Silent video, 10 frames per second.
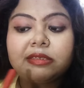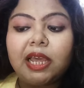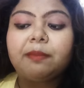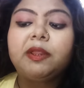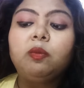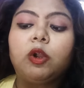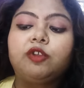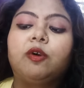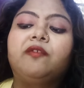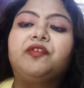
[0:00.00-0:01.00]
in Snapdeal.
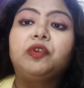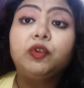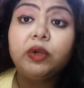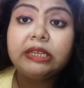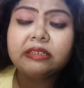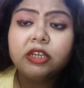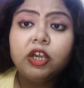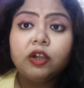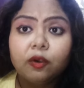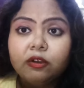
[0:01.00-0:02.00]
What you have to do is
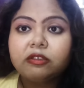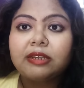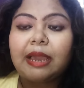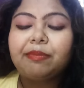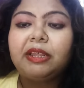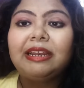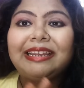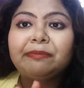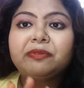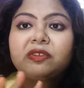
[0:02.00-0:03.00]
go to
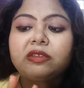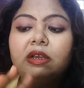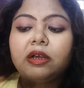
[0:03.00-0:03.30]
Snapdeal lips.